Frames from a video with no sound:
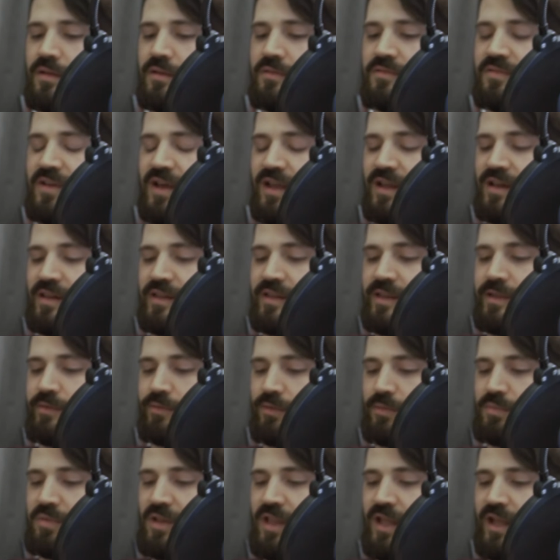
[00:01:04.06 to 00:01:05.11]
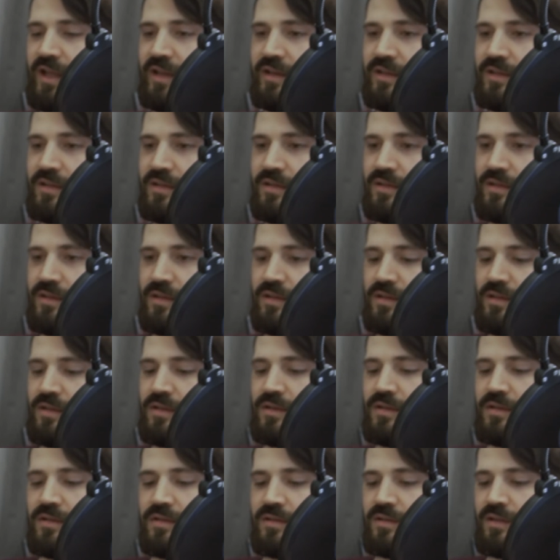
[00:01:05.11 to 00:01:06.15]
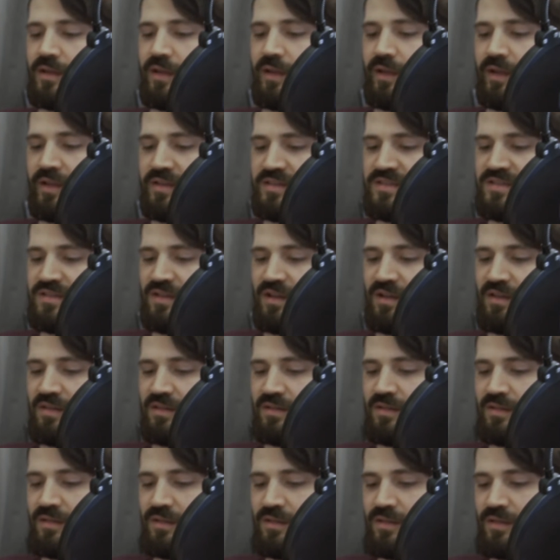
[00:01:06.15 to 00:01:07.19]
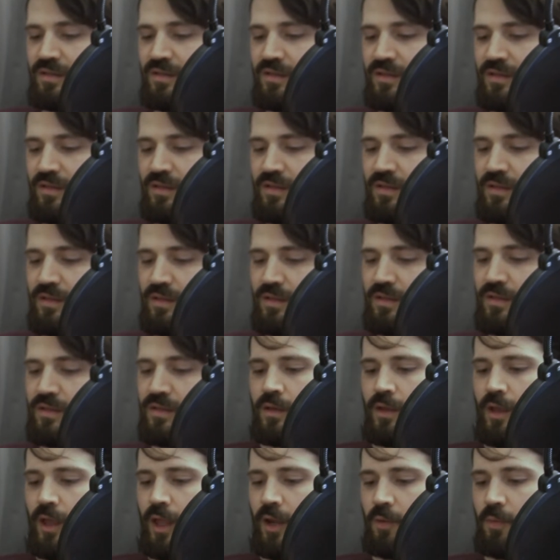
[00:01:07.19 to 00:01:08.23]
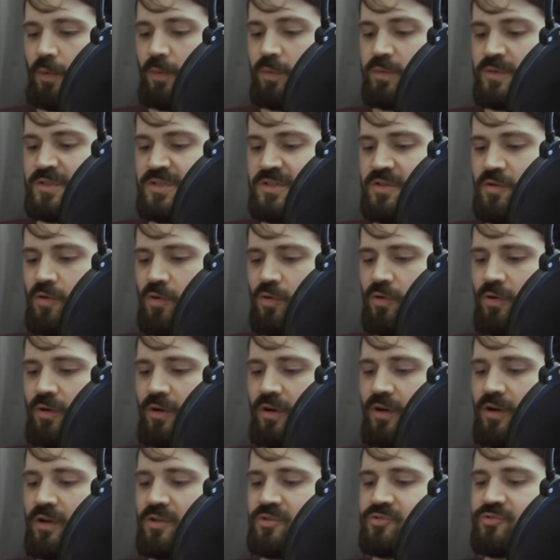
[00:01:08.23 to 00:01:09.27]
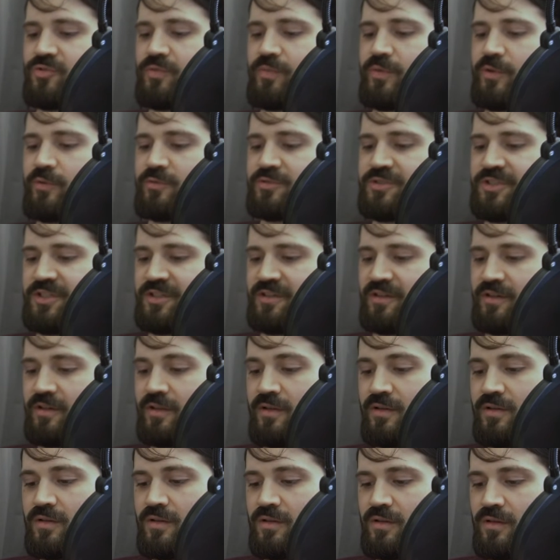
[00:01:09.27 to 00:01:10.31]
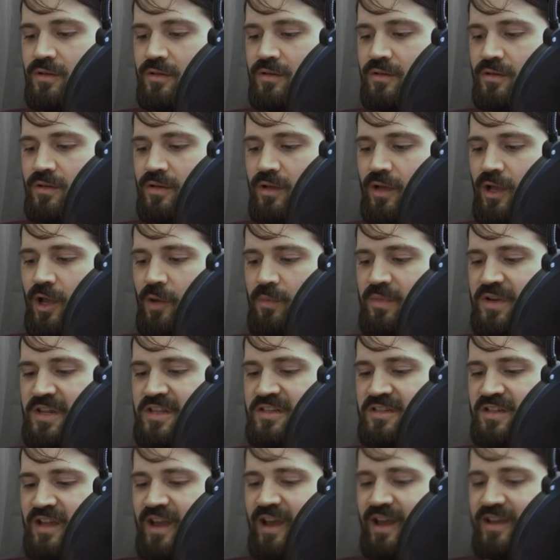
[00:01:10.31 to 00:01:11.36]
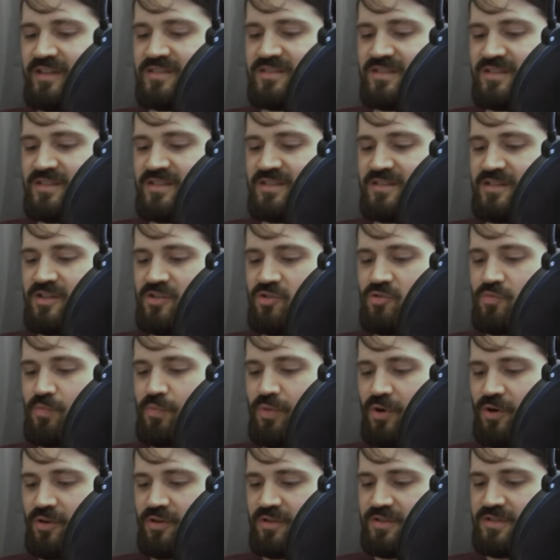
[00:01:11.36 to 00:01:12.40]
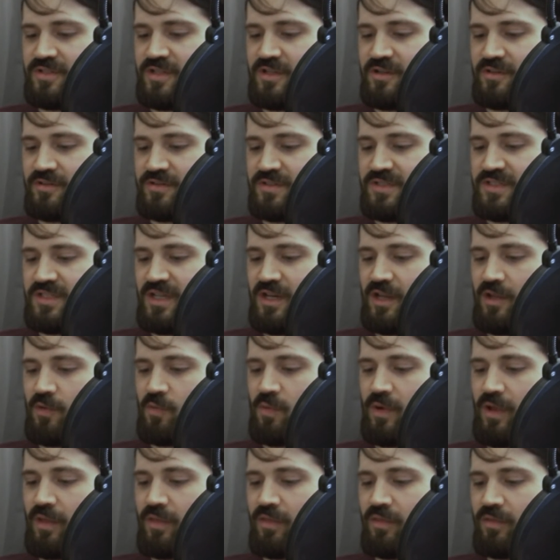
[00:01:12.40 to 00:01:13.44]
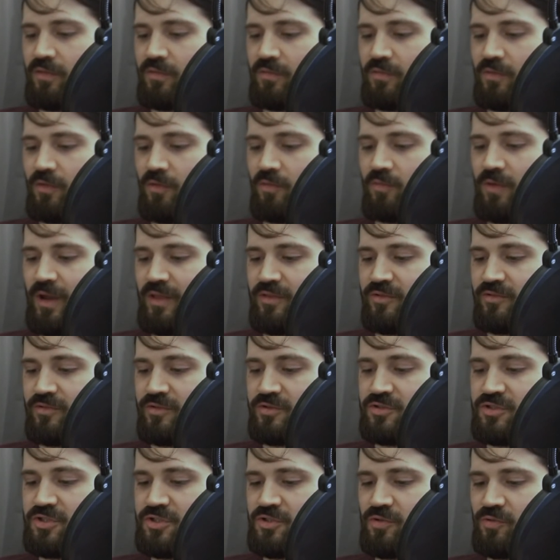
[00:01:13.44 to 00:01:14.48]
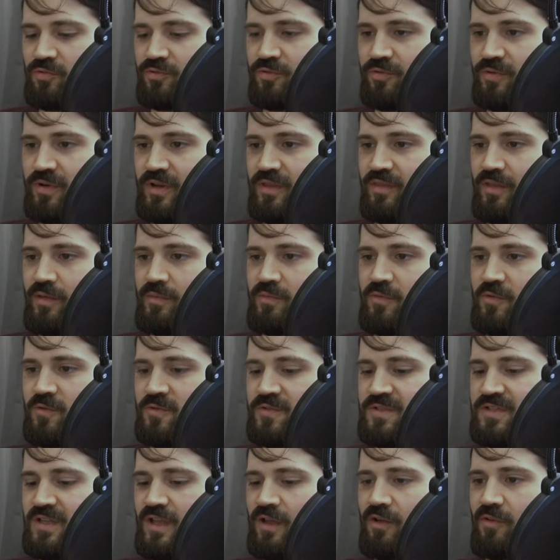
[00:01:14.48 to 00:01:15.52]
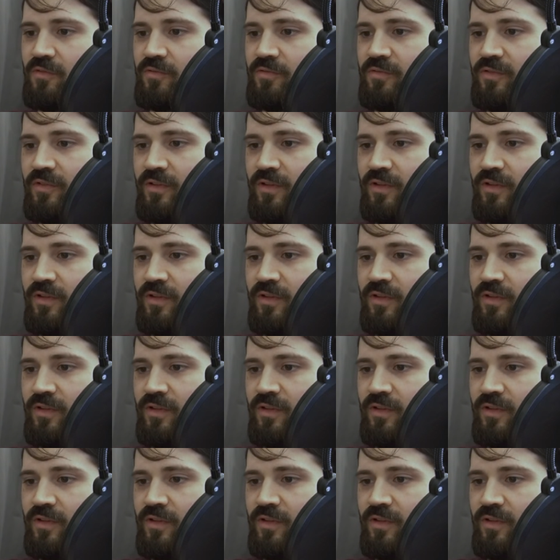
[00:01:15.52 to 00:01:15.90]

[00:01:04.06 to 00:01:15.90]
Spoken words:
Finally he replied, "It's done. And what was your contribution? How many tasks did you burden dear Cynic with, rather than shouldering them yourself?"